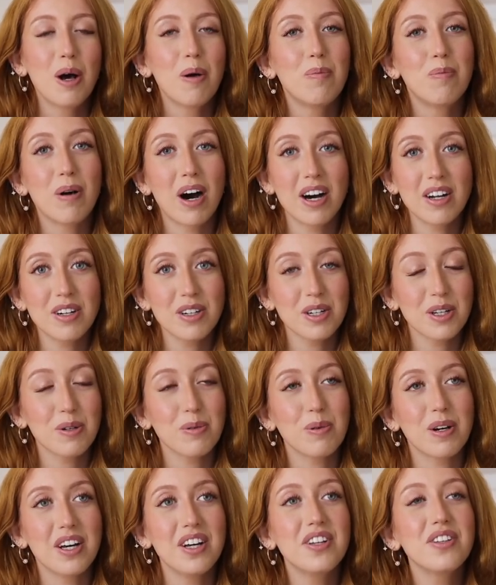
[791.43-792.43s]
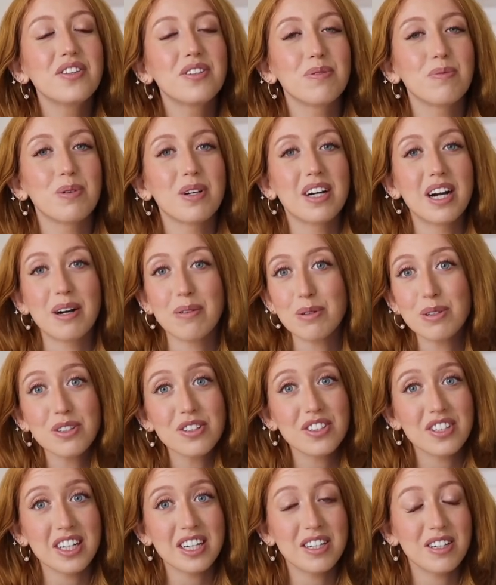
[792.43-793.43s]
bother you with, but I will
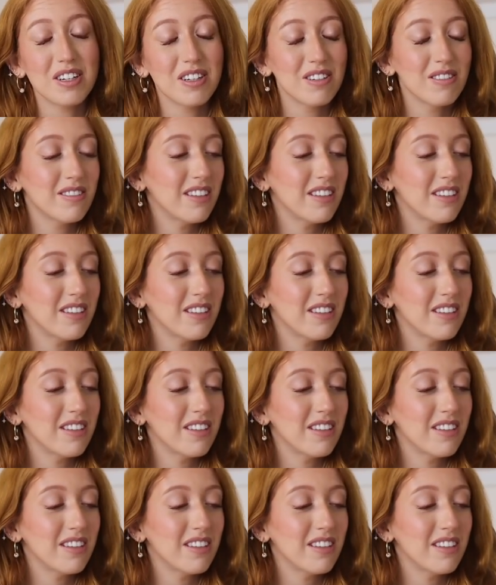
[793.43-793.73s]
say though